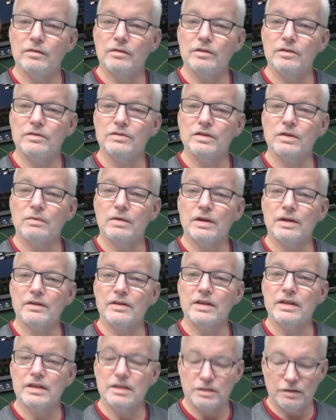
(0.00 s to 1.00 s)
using one of
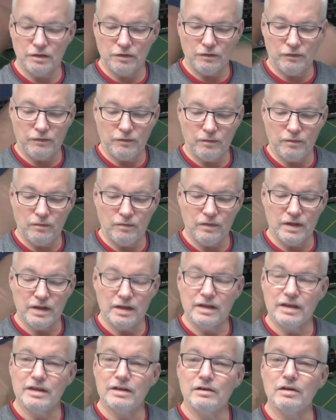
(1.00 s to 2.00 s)
these,
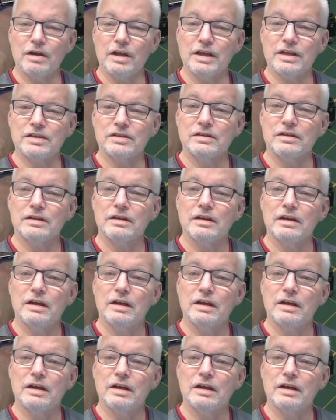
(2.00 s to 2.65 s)
is